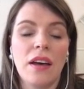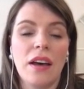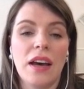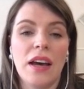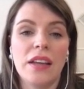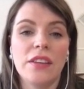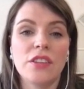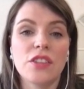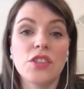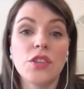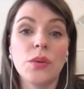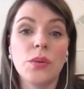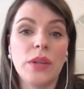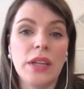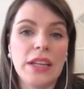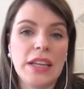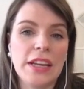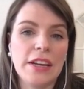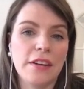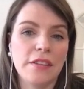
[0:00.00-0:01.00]
and there's no
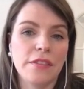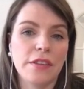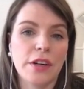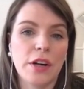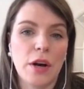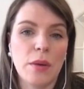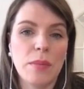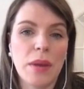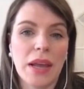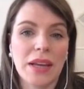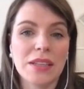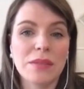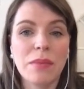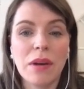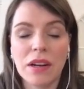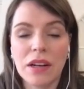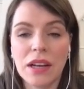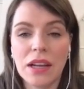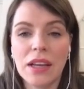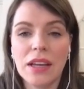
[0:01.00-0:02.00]
need here for complex
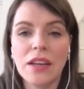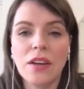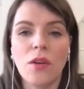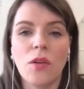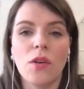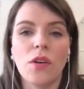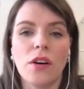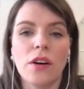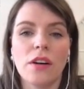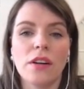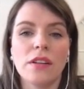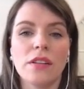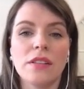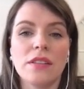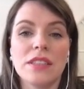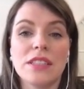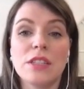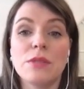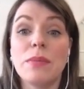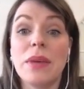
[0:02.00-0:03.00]
modeling or
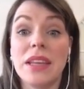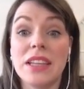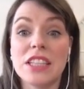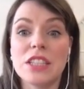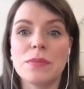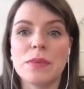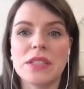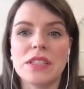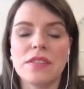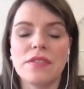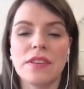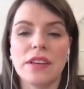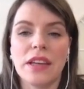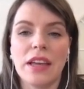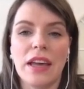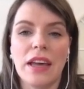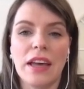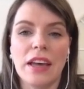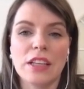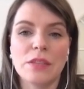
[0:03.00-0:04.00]
domain
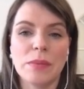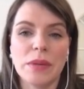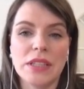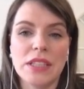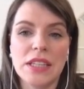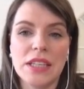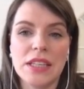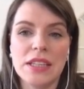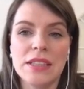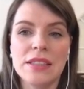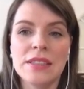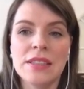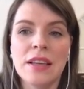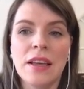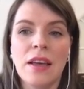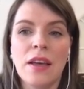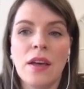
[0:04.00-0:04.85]
specific expertise,